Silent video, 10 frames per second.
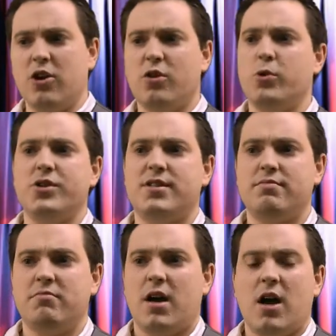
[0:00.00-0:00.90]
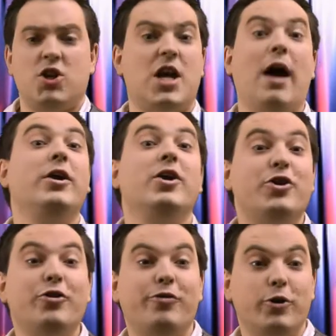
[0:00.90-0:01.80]
there was shouting and
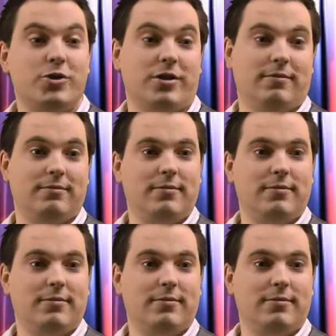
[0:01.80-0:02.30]
confusion.